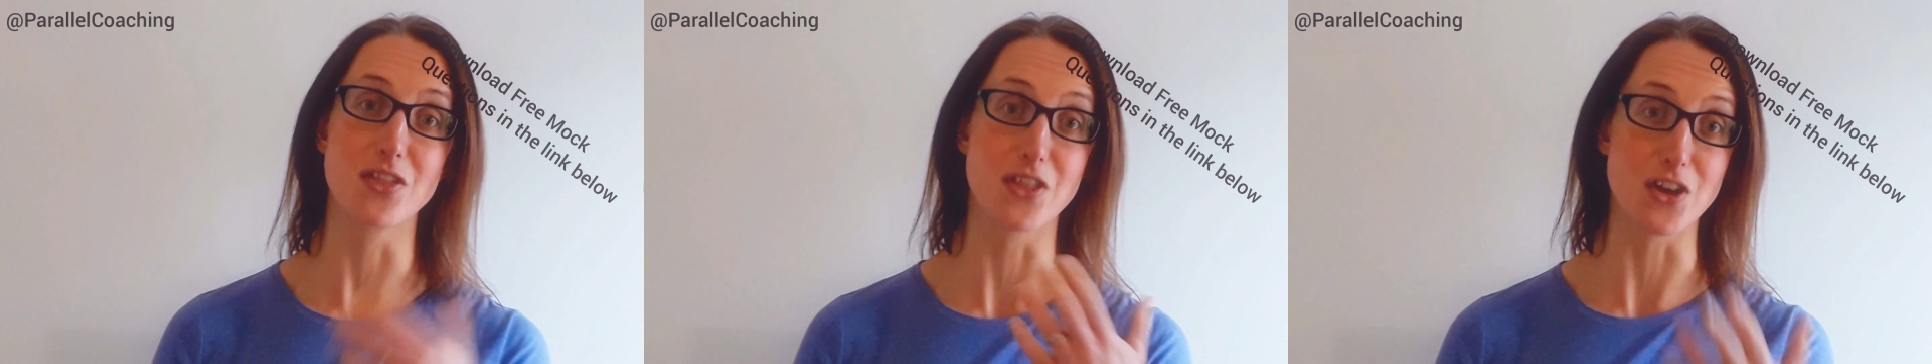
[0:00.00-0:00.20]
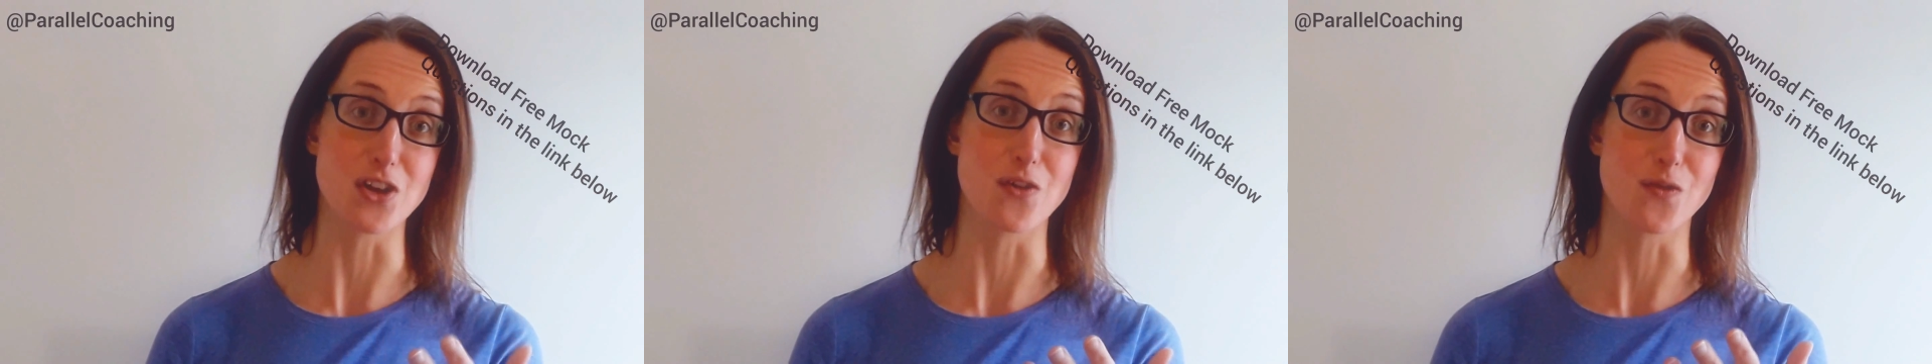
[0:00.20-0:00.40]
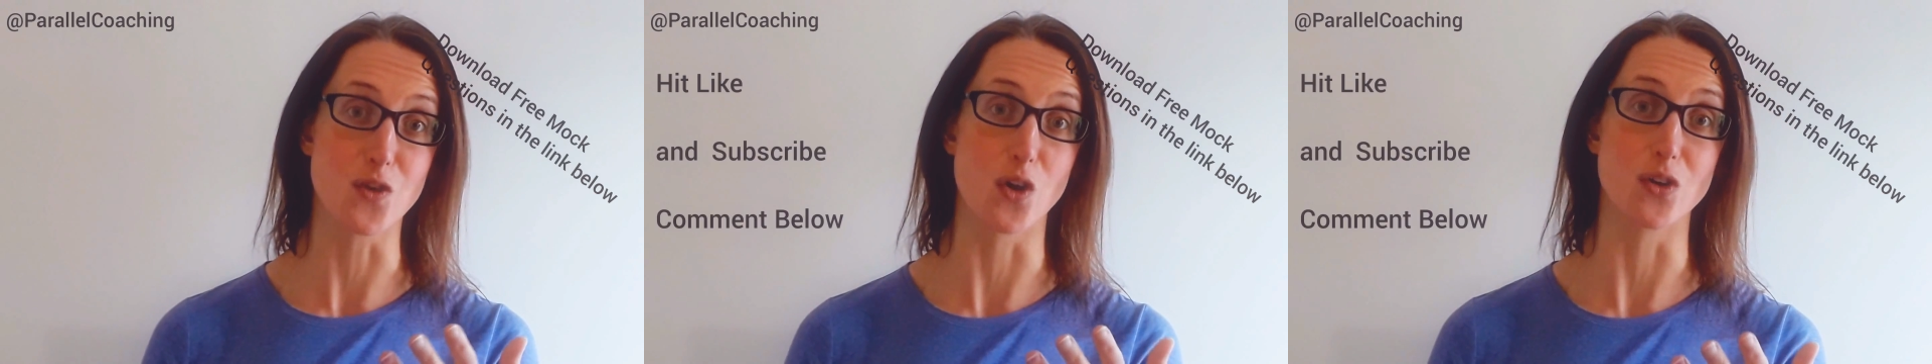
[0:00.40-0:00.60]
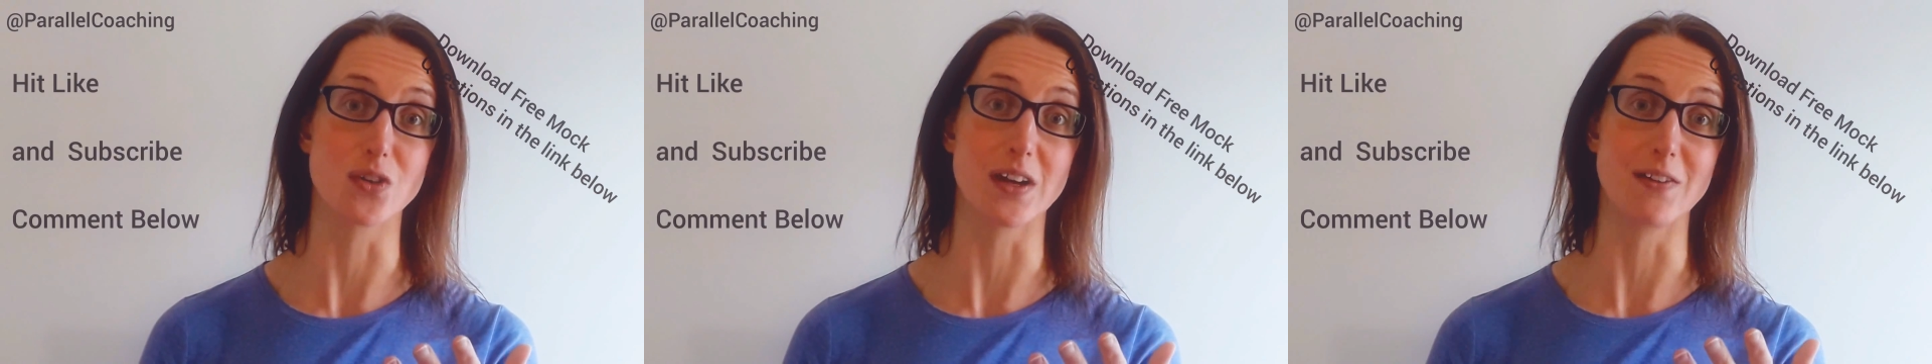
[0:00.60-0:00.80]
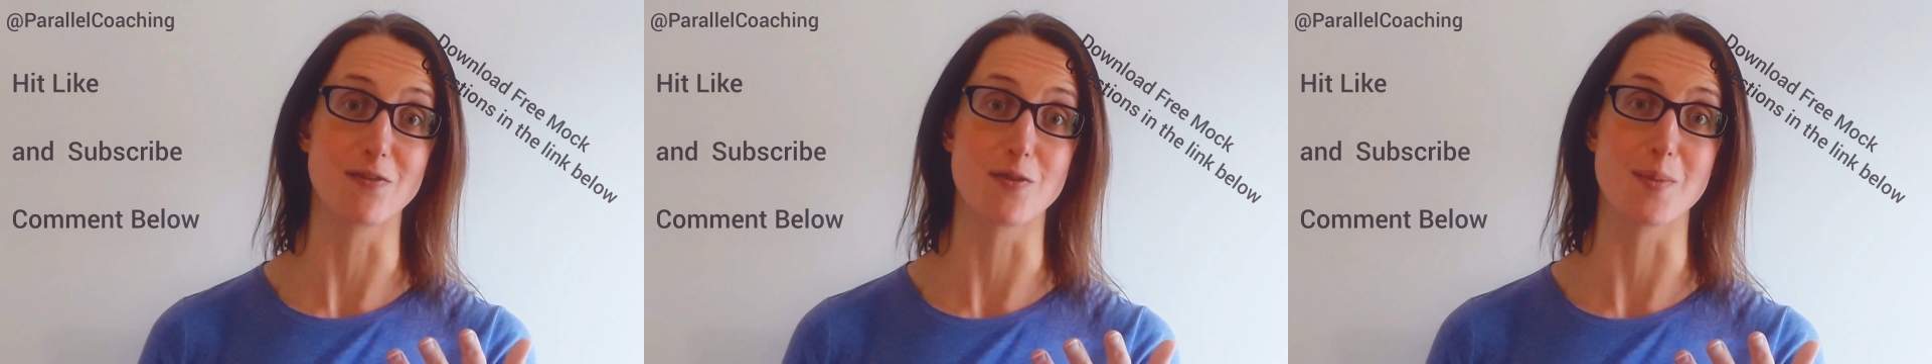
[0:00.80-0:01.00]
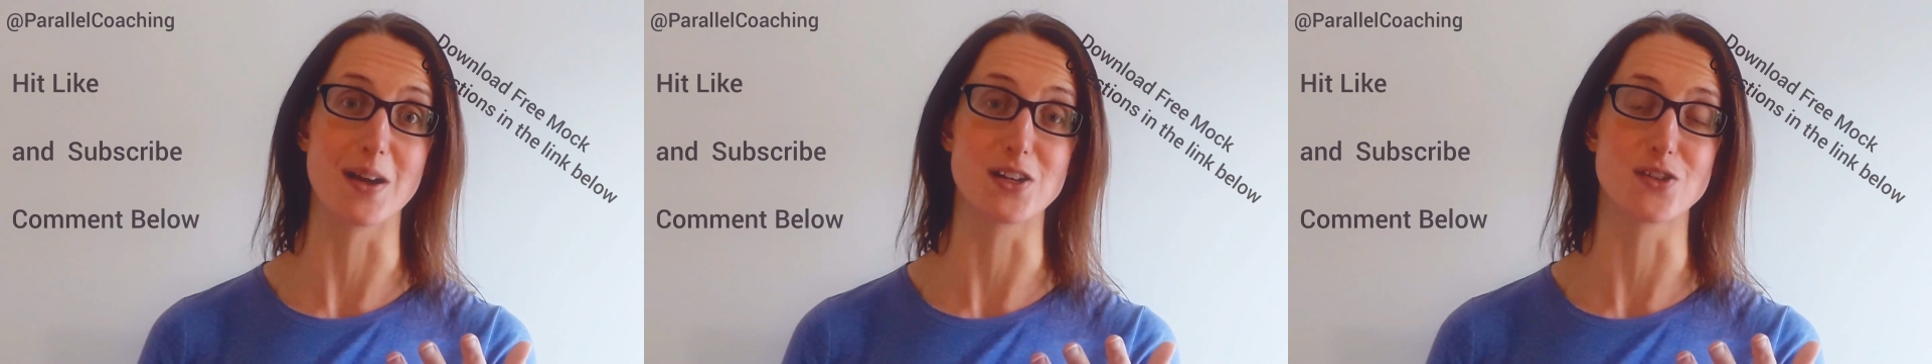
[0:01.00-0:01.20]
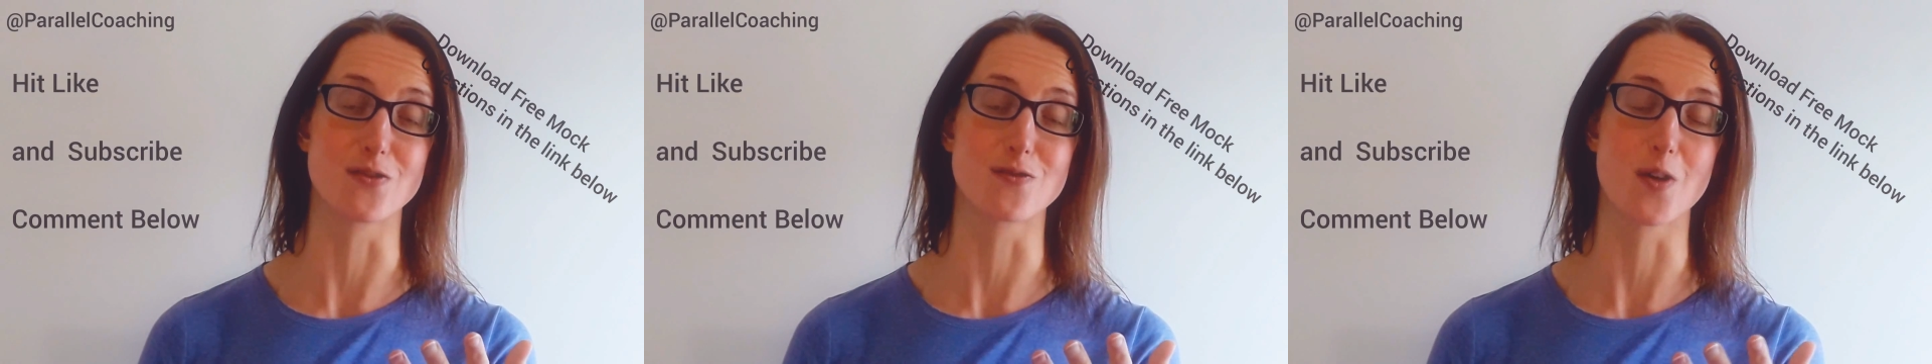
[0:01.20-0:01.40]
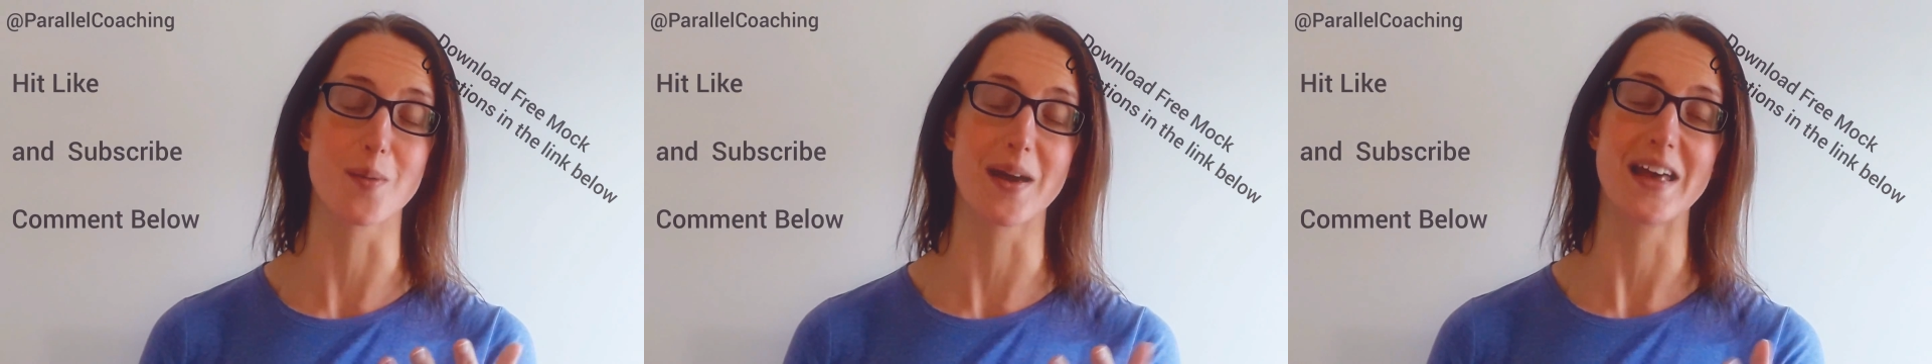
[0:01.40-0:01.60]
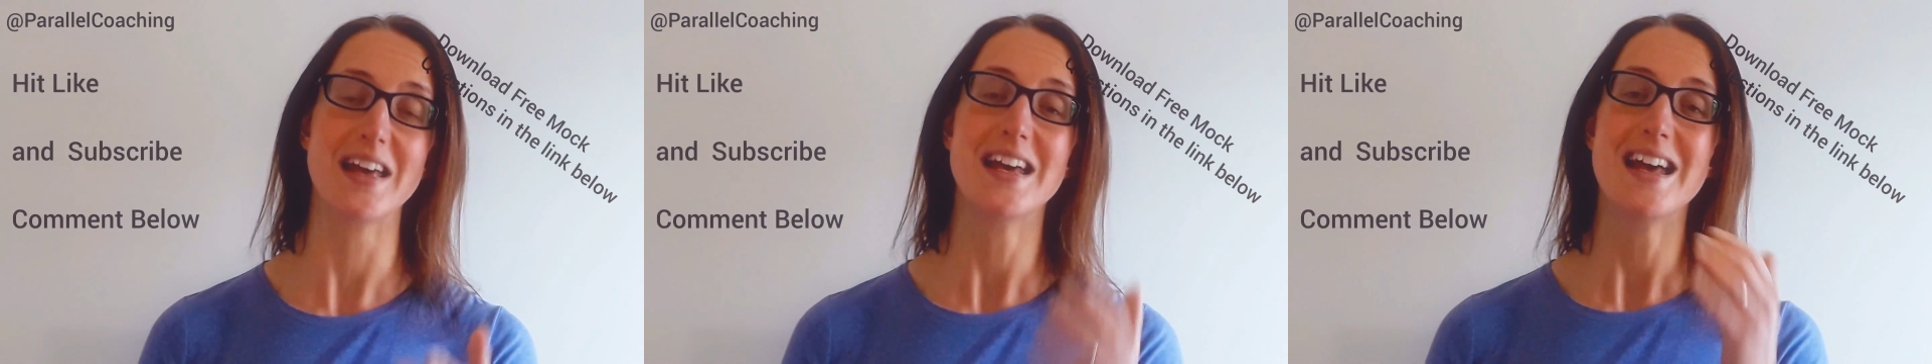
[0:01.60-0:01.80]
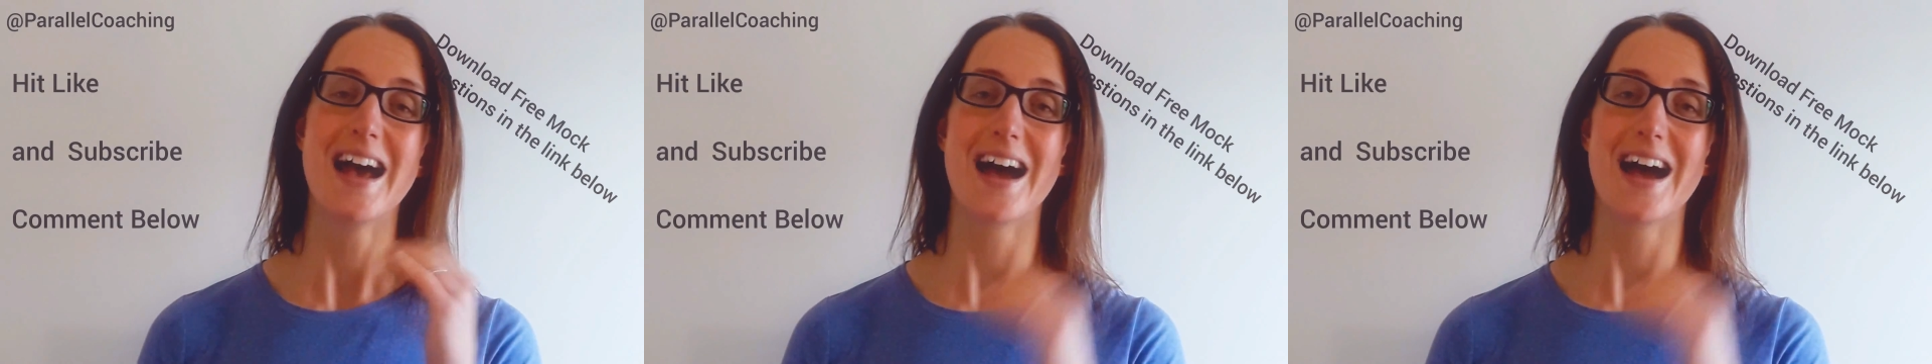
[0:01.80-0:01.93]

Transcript: that you've got information from it